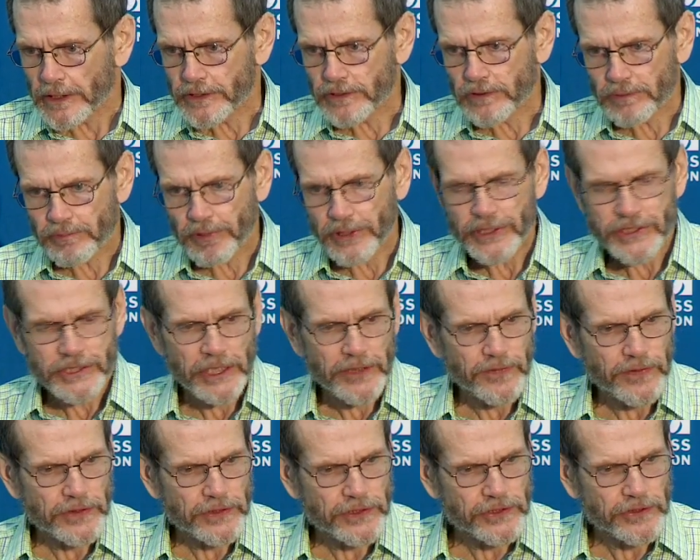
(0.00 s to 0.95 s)
to
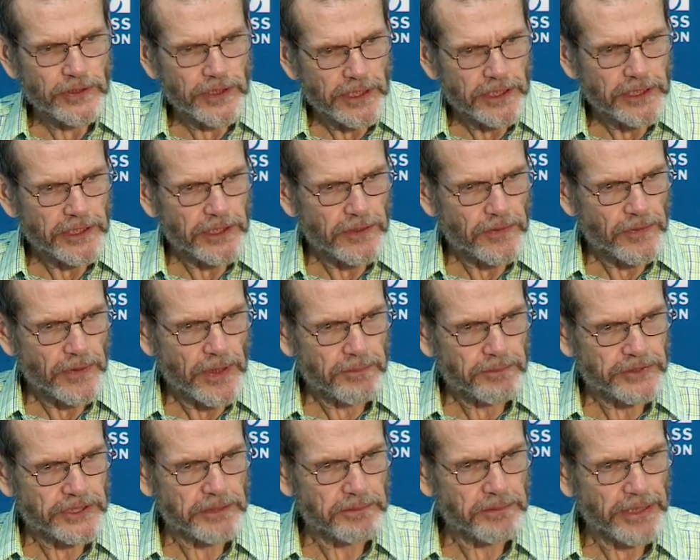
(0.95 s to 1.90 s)
appreciate this, you need to know
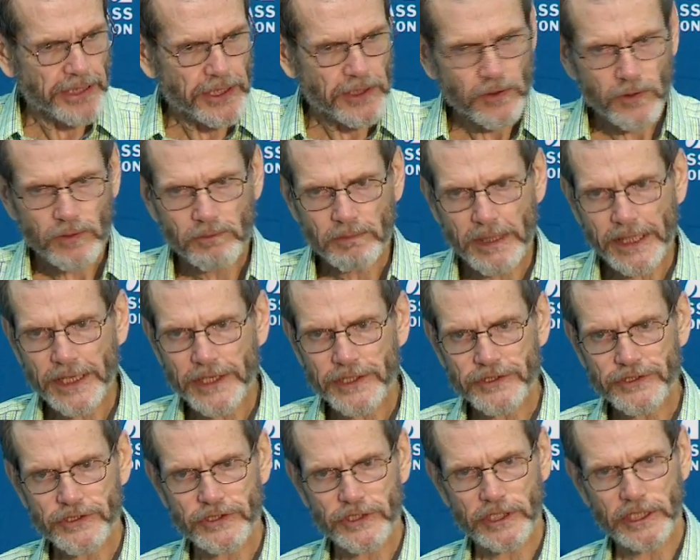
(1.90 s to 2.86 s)
I'm somebody who
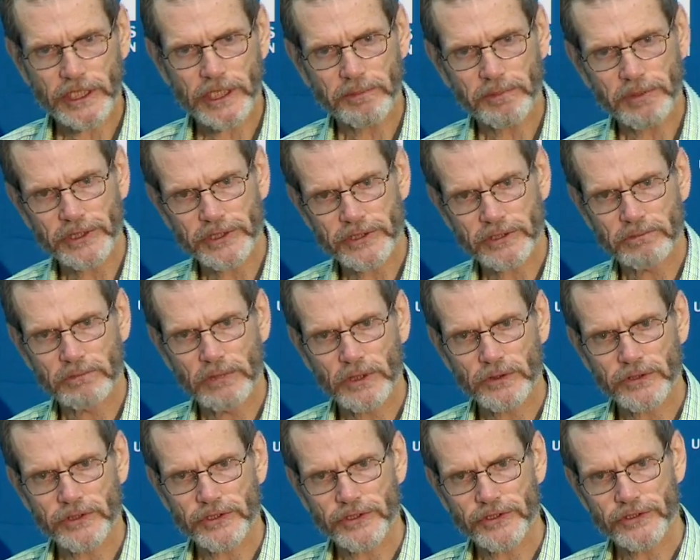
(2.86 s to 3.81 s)
manages to keep his
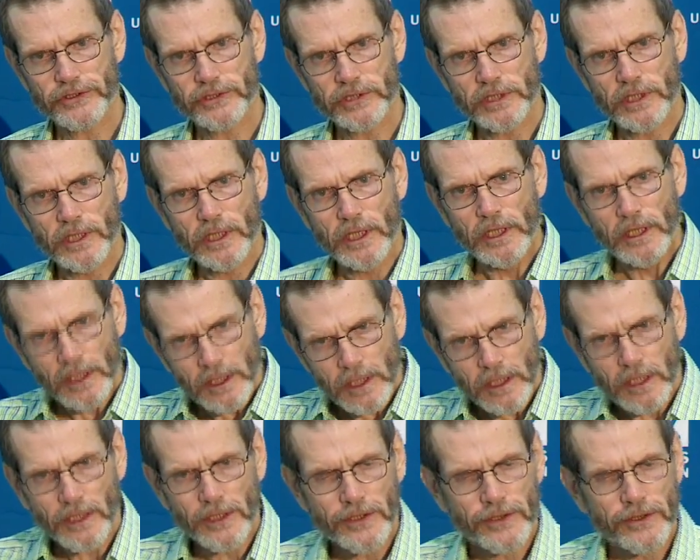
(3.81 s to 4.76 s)
emotions
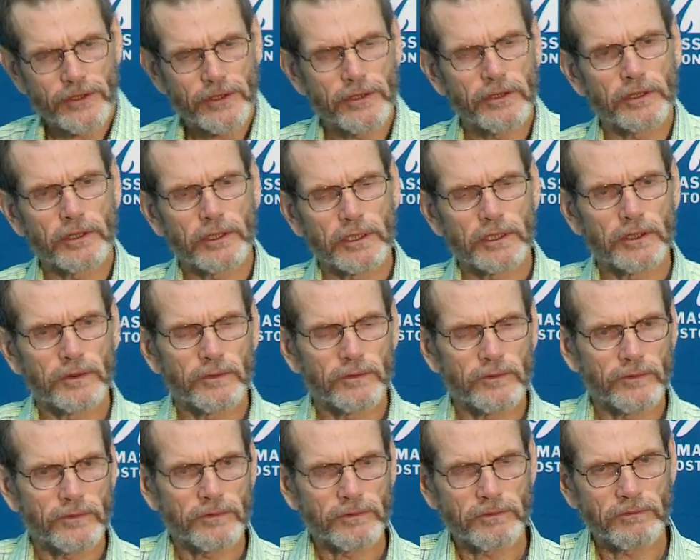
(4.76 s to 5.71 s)
under
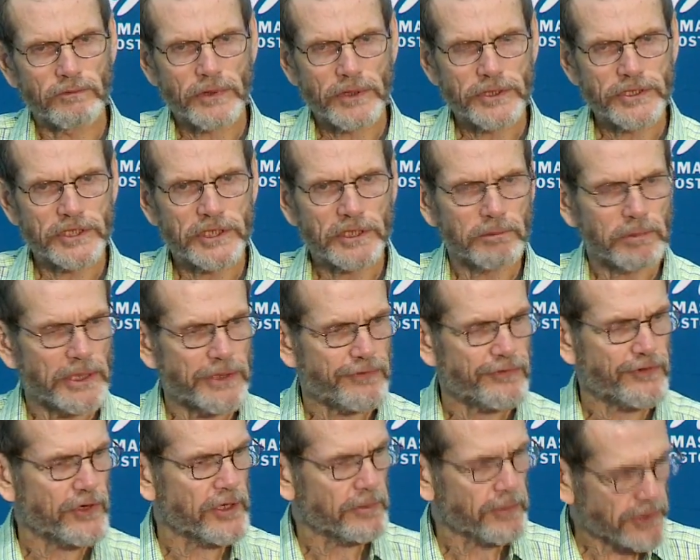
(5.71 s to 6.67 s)
reasonably
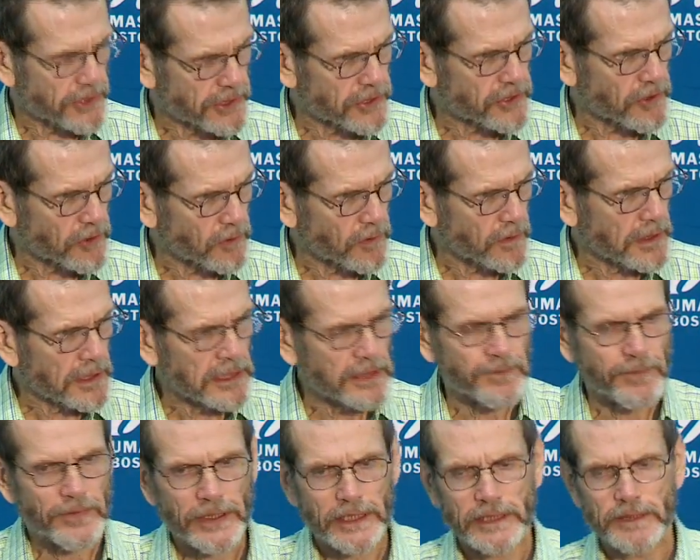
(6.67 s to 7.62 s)
firm
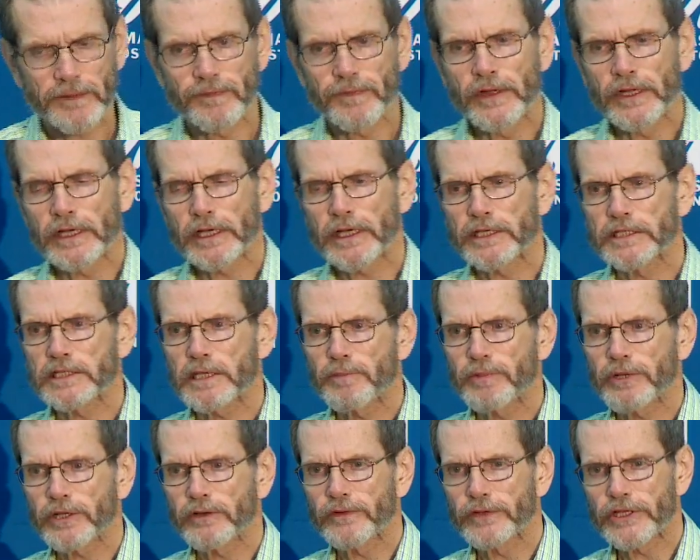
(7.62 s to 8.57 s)
control at
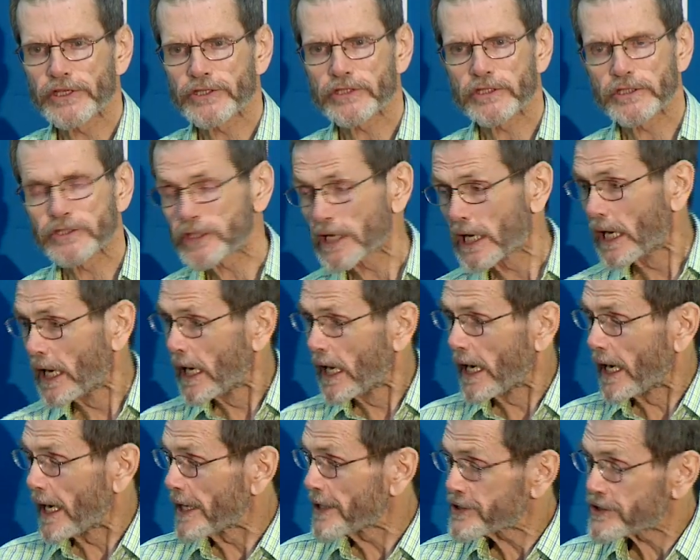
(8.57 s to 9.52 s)
something of a distance,
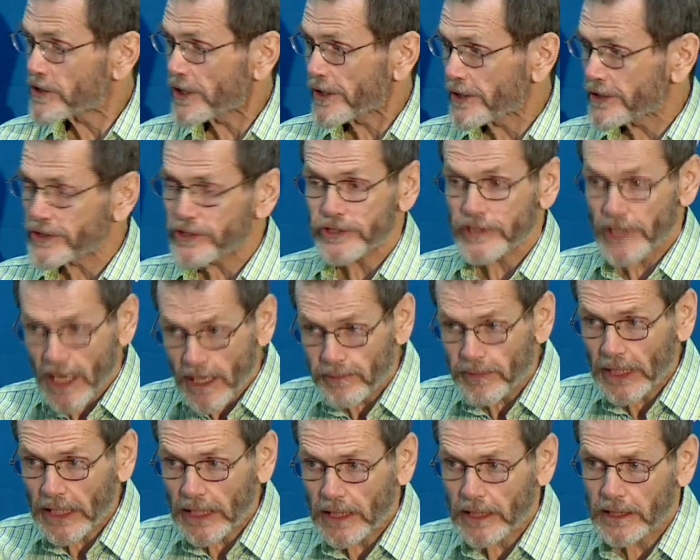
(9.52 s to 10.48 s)
I started
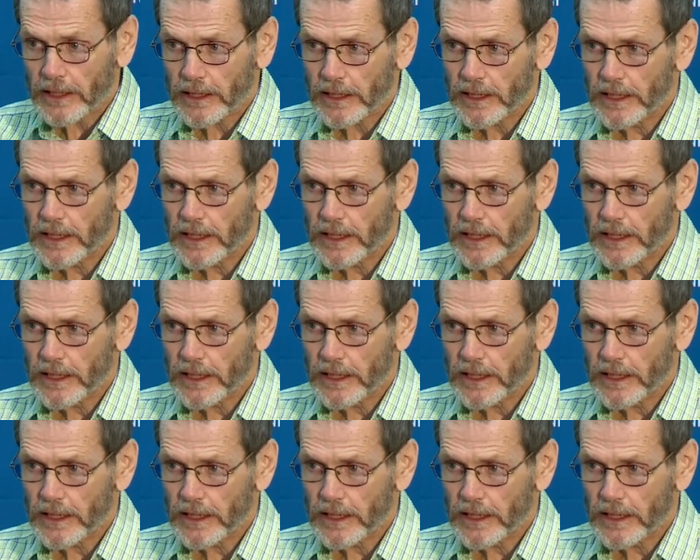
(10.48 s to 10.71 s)
sobbing.